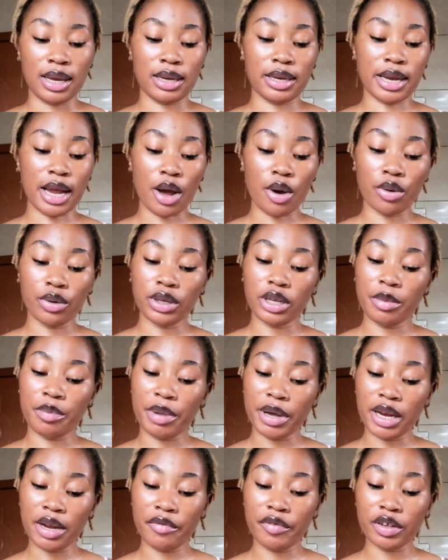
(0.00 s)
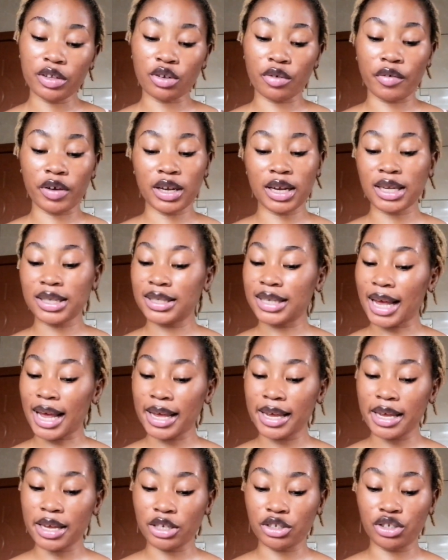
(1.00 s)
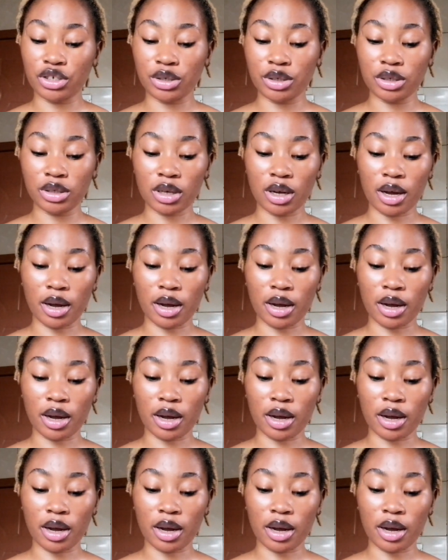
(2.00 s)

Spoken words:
Now, the benefits of an anti-aging